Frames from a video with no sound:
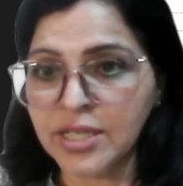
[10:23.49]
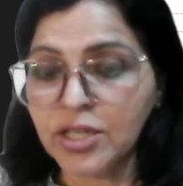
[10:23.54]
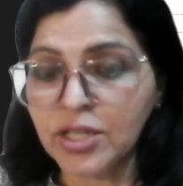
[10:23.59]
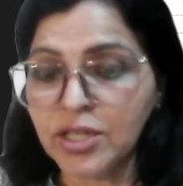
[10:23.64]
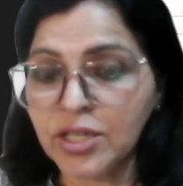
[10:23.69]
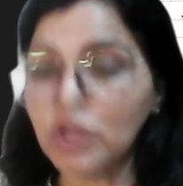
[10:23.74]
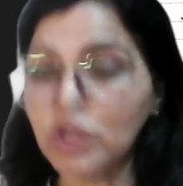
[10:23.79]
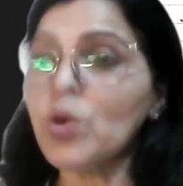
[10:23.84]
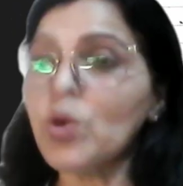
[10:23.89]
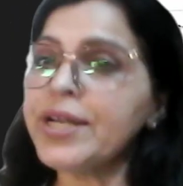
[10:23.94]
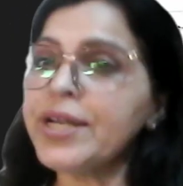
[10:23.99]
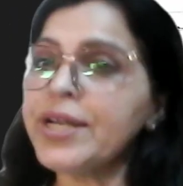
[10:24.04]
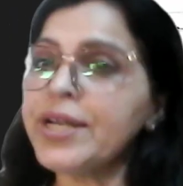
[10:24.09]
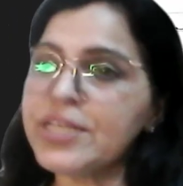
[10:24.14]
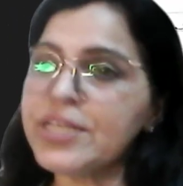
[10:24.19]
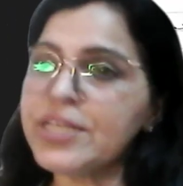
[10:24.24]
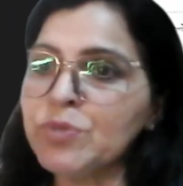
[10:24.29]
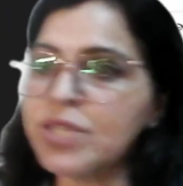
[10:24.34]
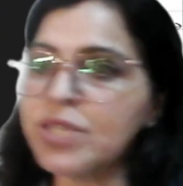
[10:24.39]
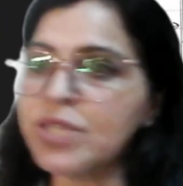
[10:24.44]
though it is
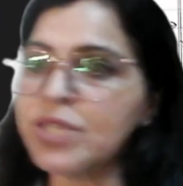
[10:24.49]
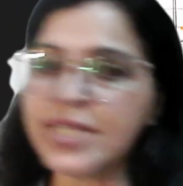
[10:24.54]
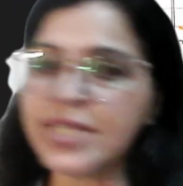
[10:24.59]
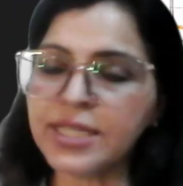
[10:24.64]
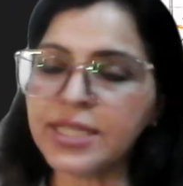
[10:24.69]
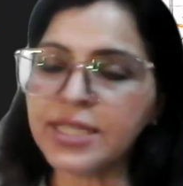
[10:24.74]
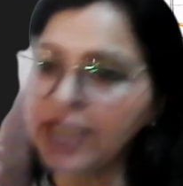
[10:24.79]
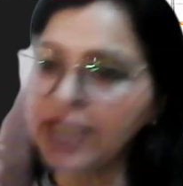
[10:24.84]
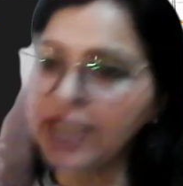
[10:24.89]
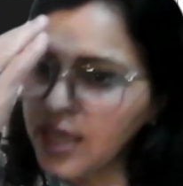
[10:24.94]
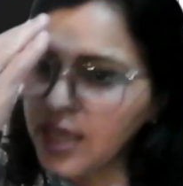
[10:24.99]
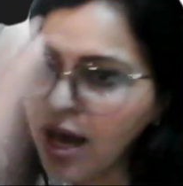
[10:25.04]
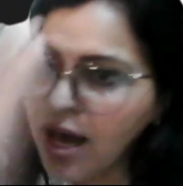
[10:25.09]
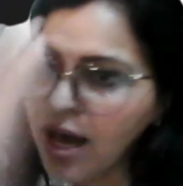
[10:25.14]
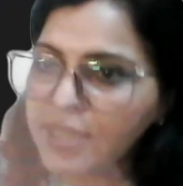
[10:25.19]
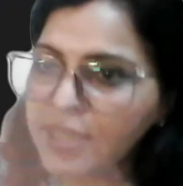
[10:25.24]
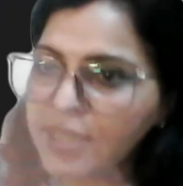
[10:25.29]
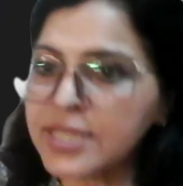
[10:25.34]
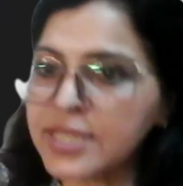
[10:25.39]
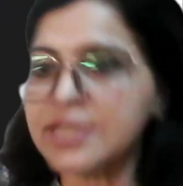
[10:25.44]
possessing the
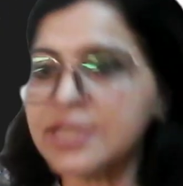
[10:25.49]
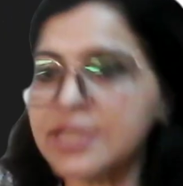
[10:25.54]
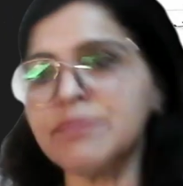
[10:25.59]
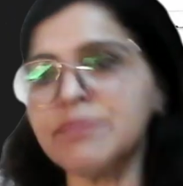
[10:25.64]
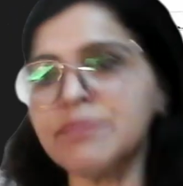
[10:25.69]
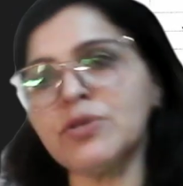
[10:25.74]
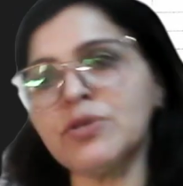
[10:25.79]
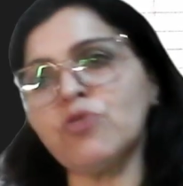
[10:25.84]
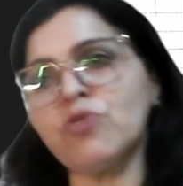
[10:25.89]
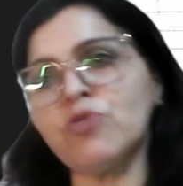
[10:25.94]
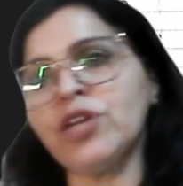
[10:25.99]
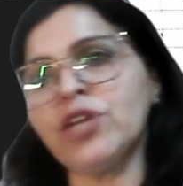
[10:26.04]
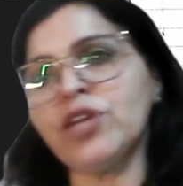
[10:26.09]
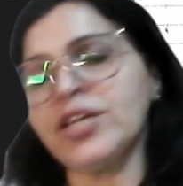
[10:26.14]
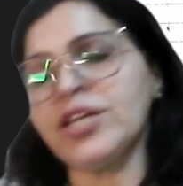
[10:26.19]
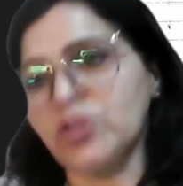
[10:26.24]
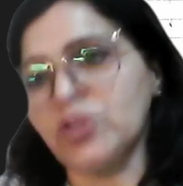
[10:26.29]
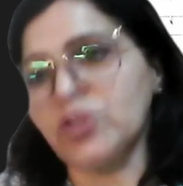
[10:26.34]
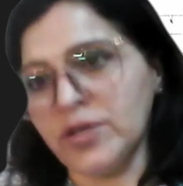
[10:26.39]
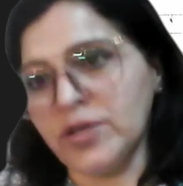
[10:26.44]
largest number of
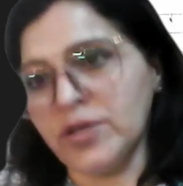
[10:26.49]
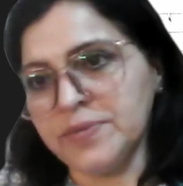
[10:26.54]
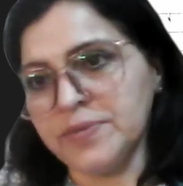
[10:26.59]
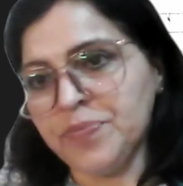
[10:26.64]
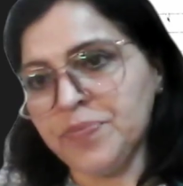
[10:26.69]
electrons.